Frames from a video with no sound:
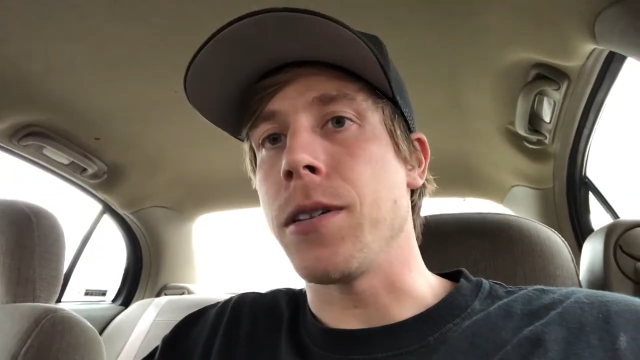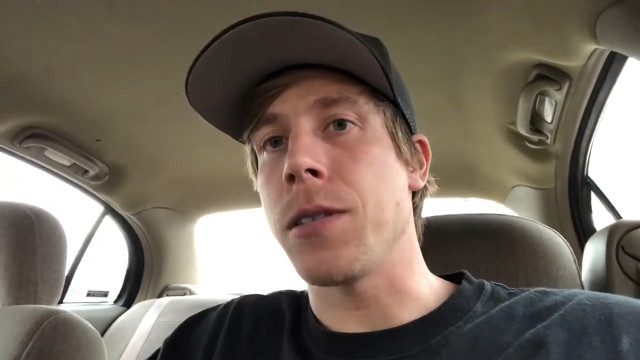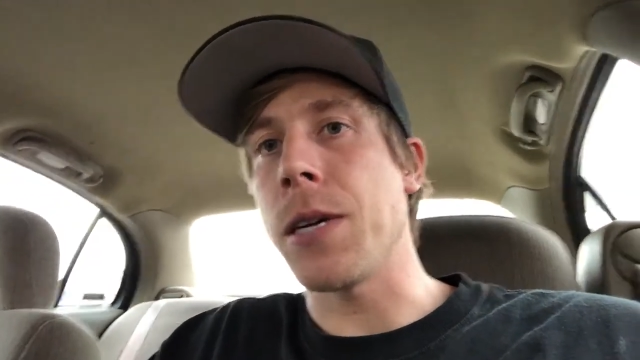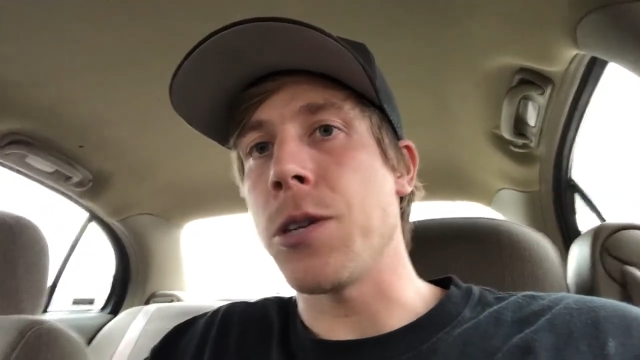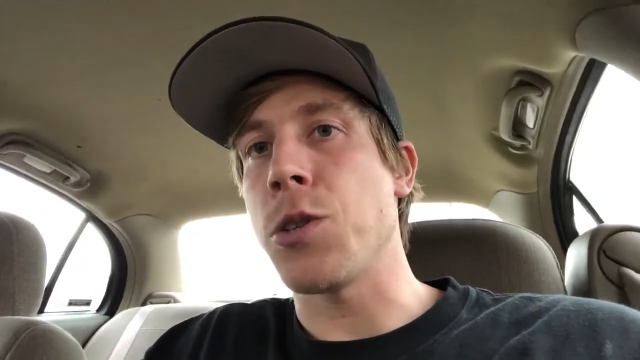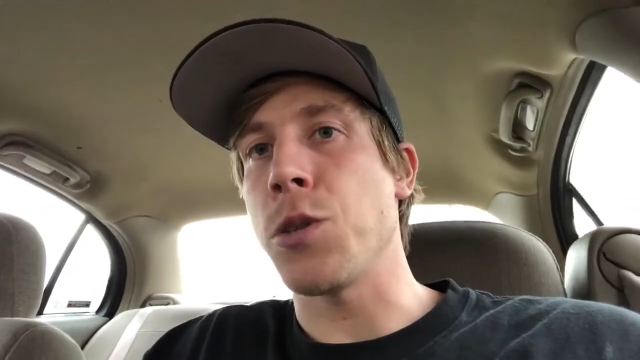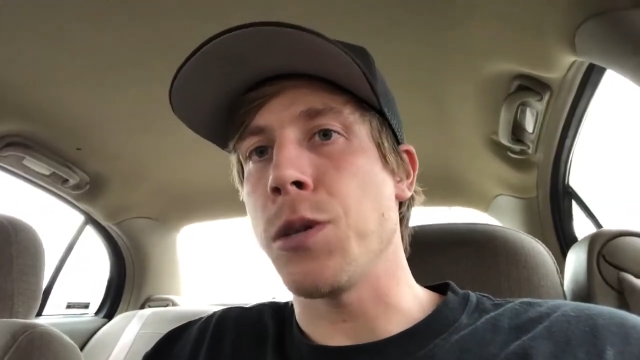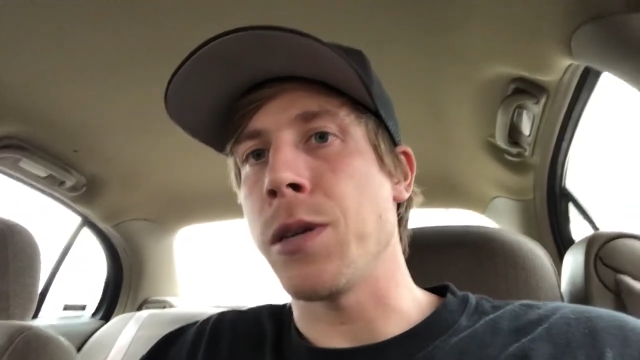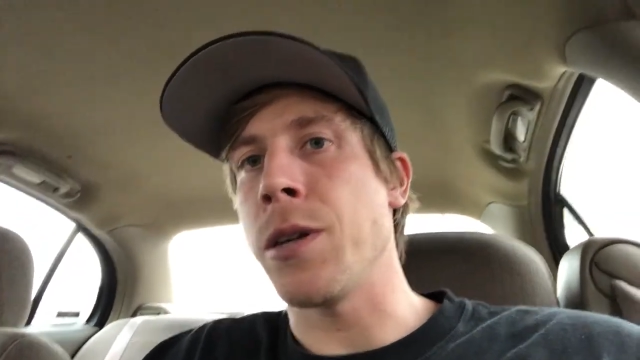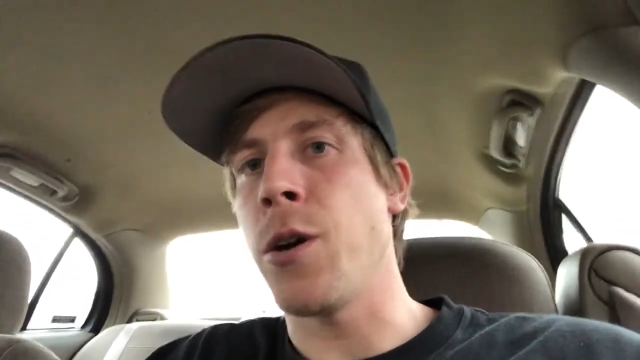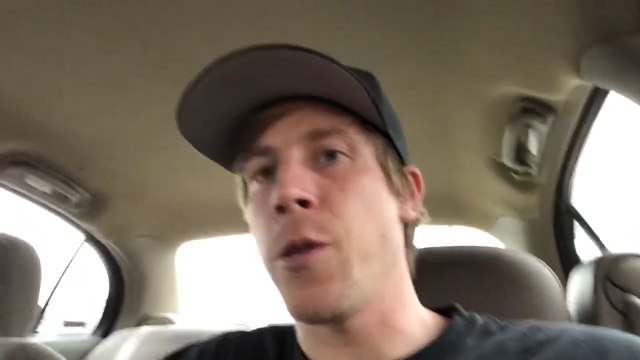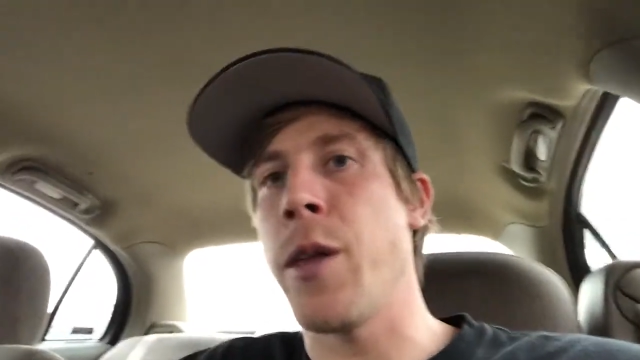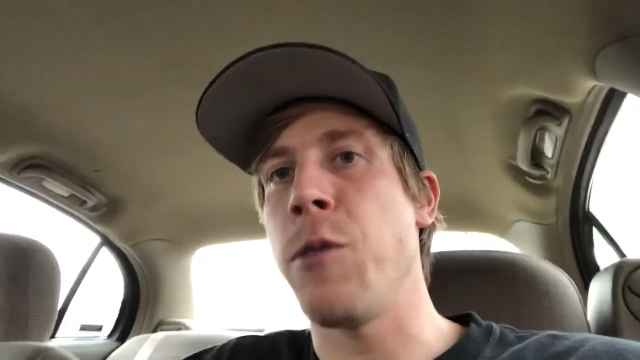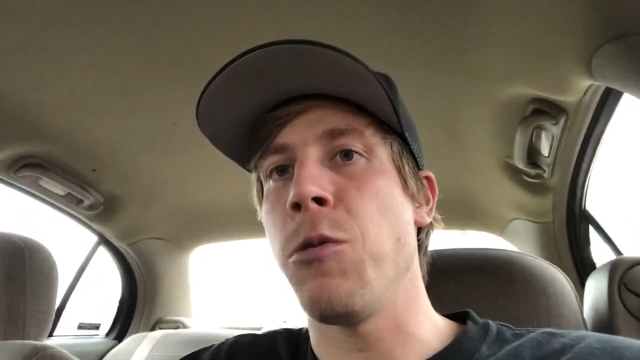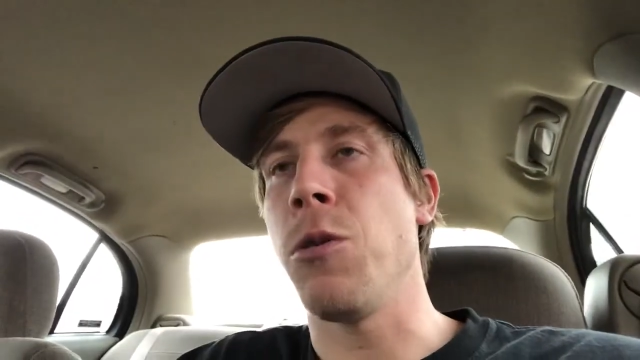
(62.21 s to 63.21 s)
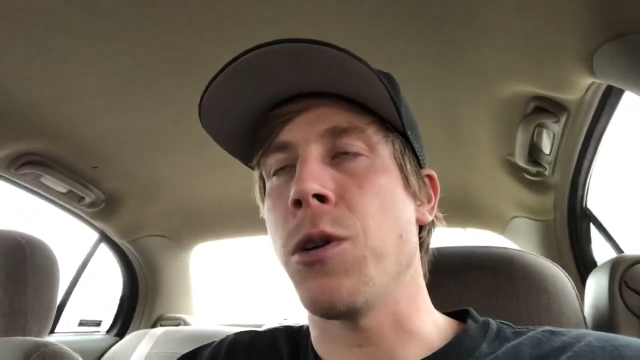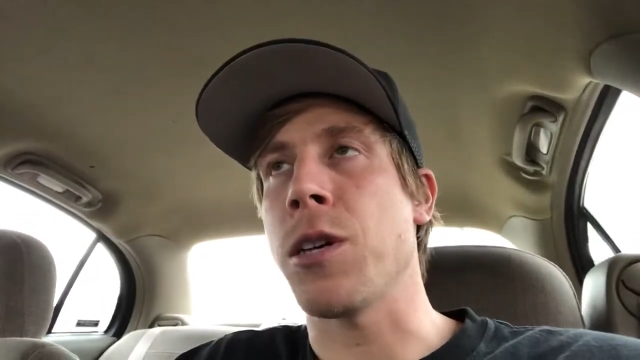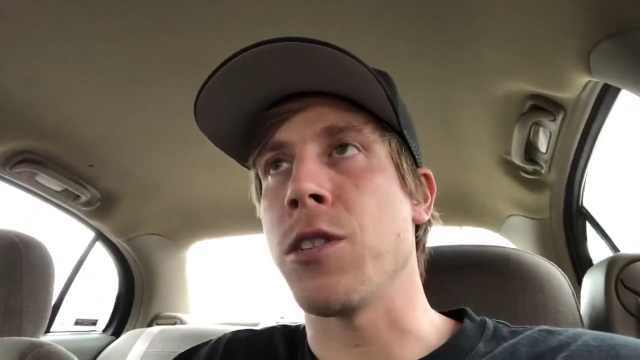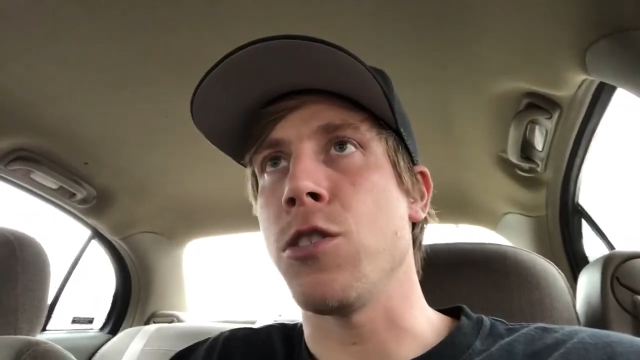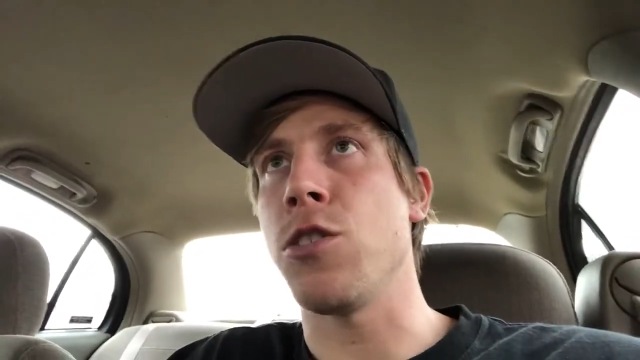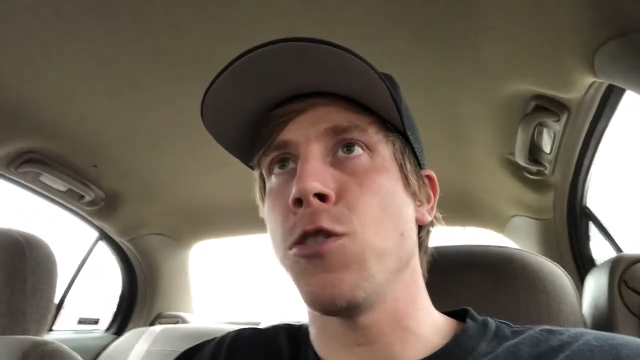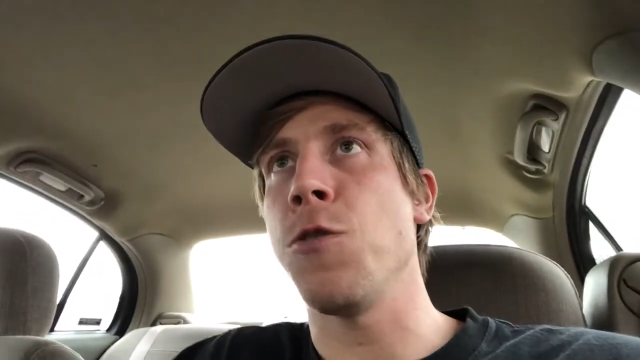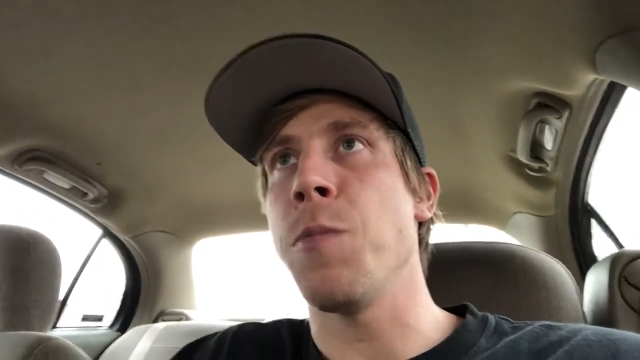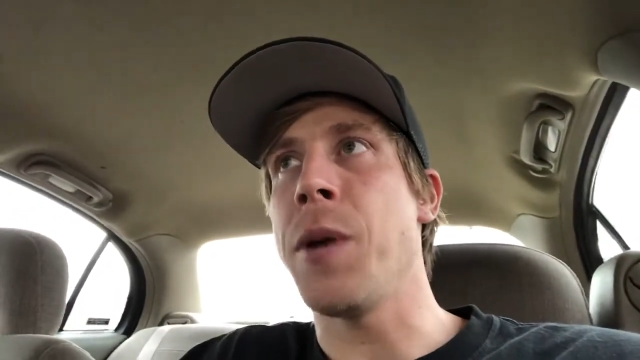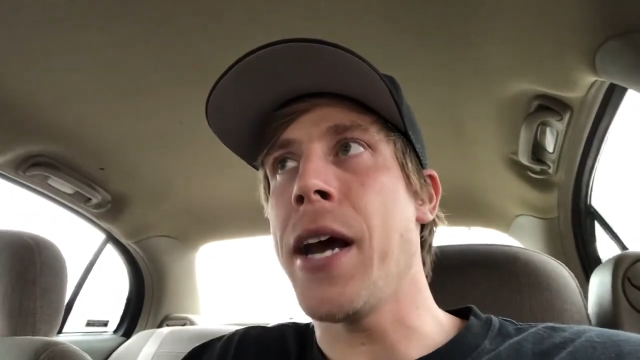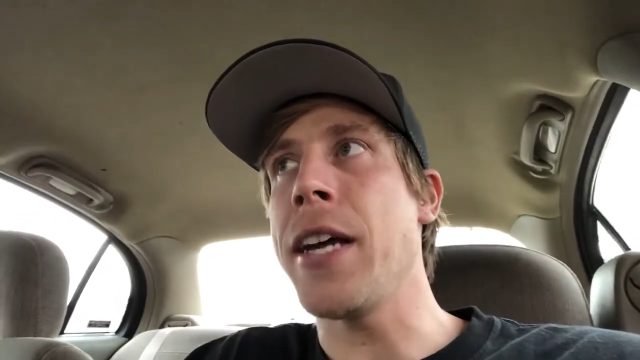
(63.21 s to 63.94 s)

essentially. You know, they will consume